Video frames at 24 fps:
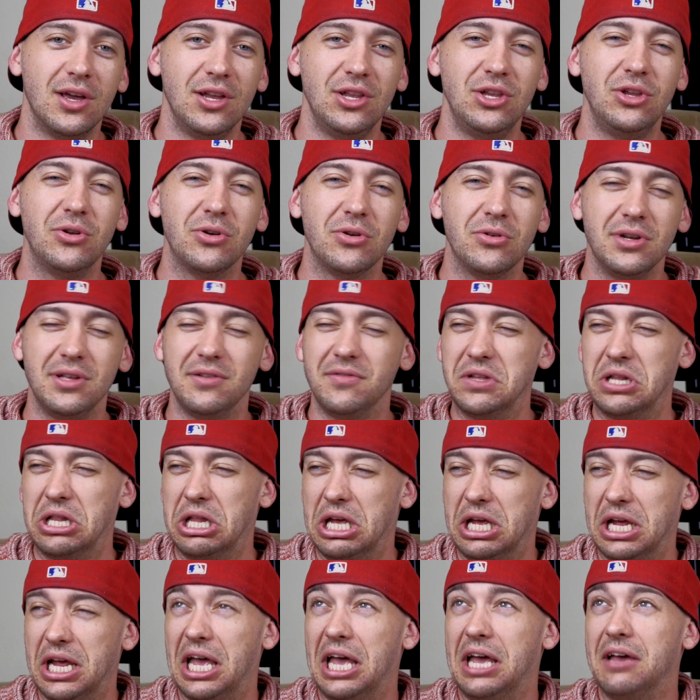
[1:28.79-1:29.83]
You don't even
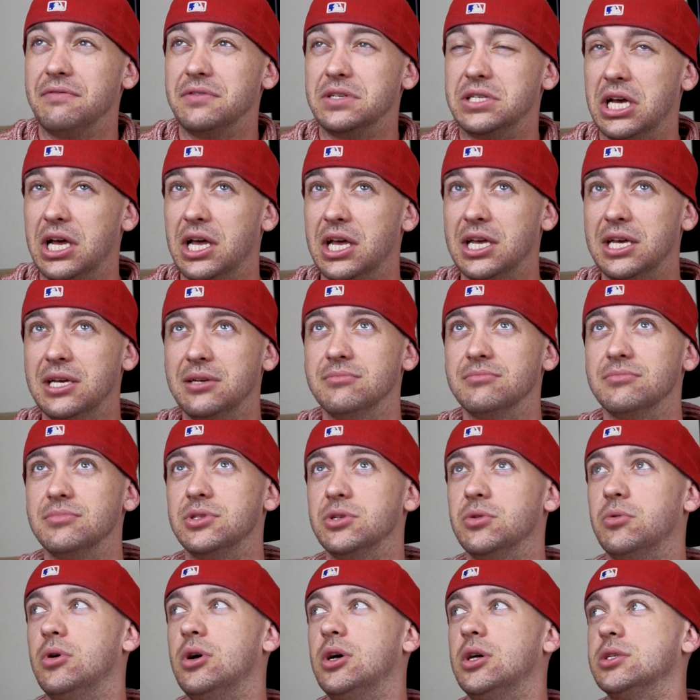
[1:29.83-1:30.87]
like have time
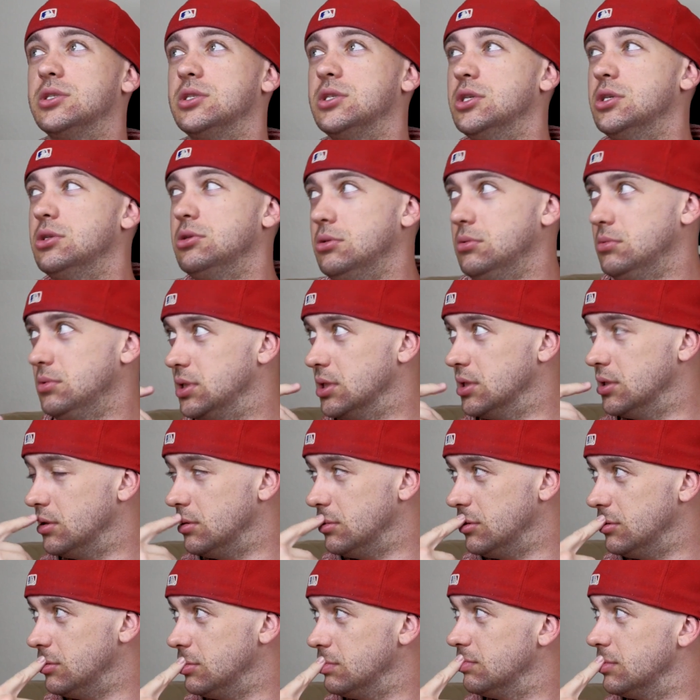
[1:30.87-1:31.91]
to watch
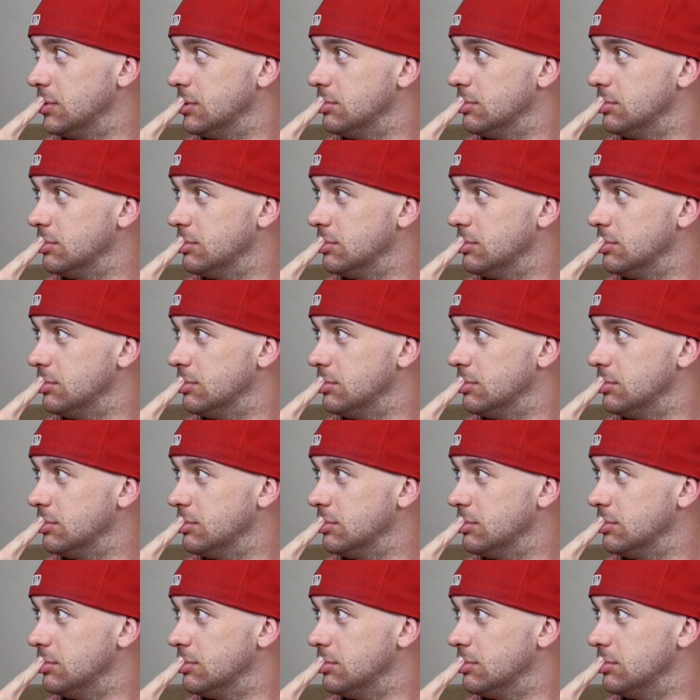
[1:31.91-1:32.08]
YouTube.